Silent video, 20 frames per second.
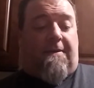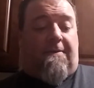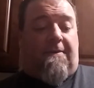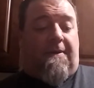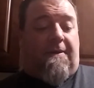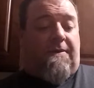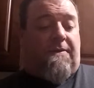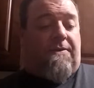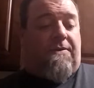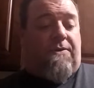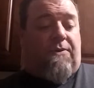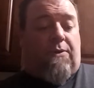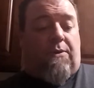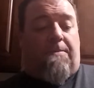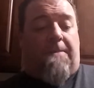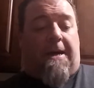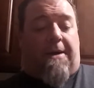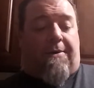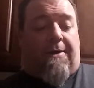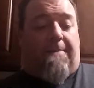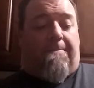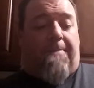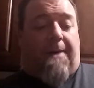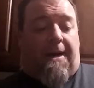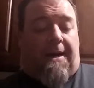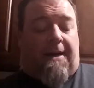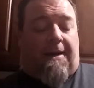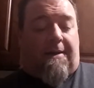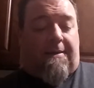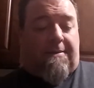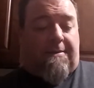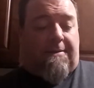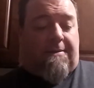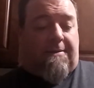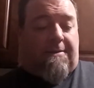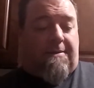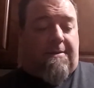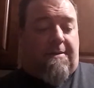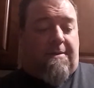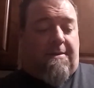this dual battery
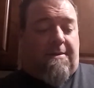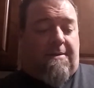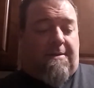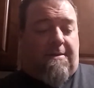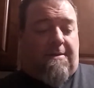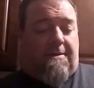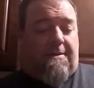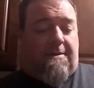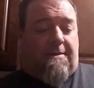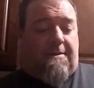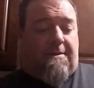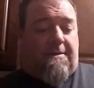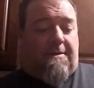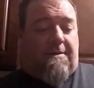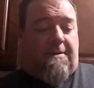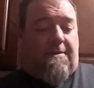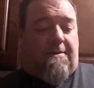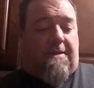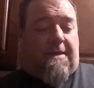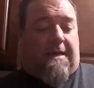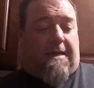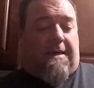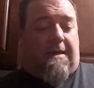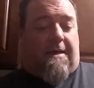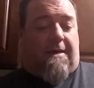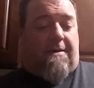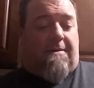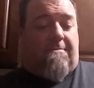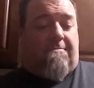box that